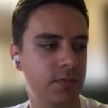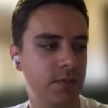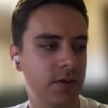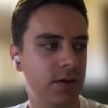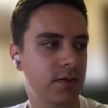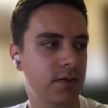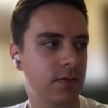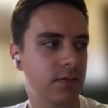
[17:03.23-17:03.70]

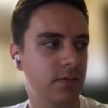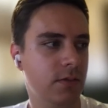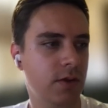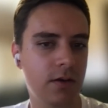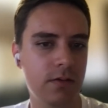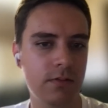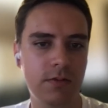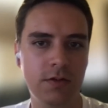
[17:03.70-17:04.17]
But
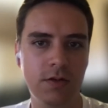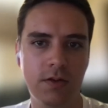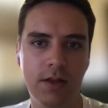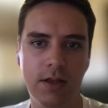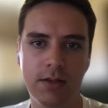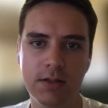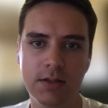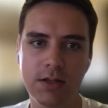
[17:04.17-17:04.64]
yeah, so
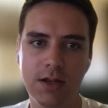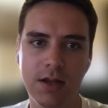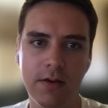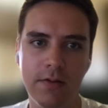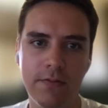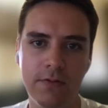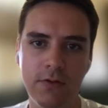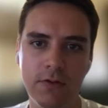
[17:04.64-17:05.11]
that doesn't
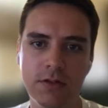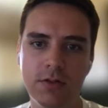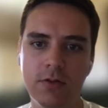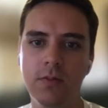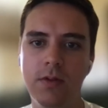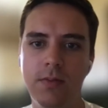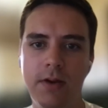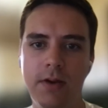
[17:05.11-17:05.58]
have to
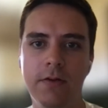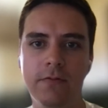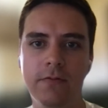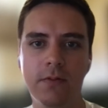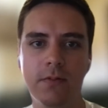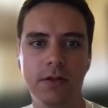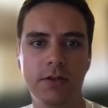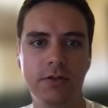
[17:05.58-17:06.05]
still be paid
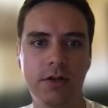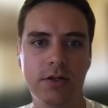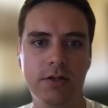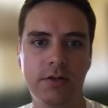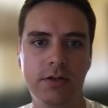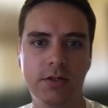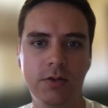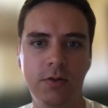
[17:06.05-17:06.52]
from the
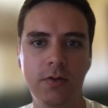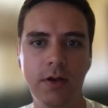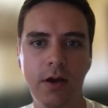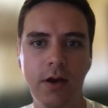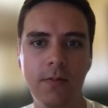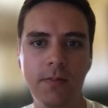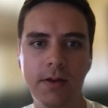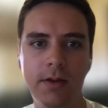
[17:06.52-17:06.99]
treasury. So we're
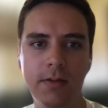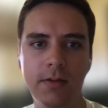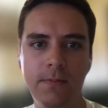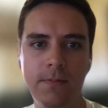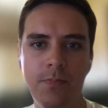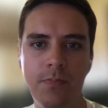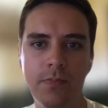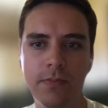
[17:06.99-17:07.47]
hoping
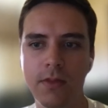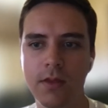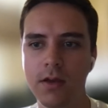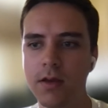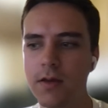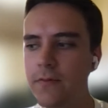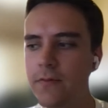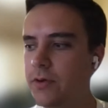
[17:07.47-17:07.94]

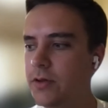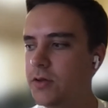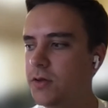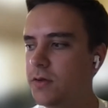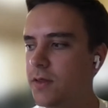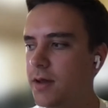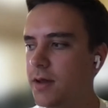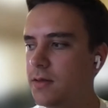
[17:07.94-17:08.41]
if we
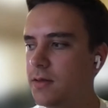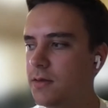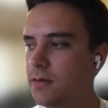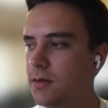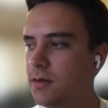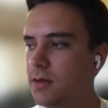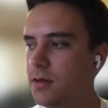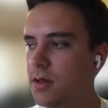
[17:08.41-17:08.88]
do that
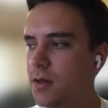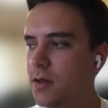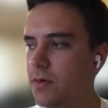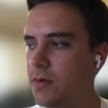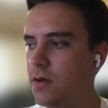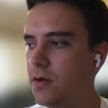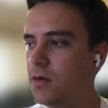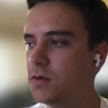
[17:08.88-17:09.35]
and
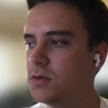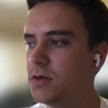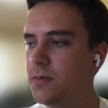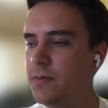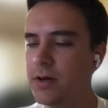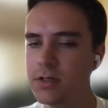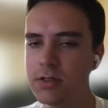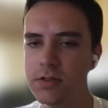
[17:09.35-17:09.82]
we go onto
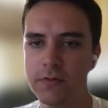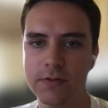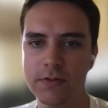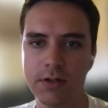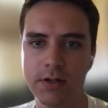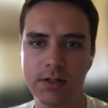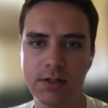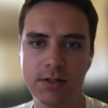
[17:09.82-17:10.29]
a bunch of
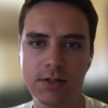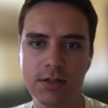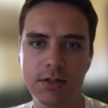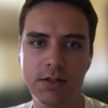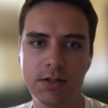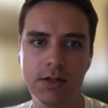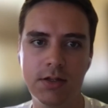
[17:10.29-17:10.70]
sites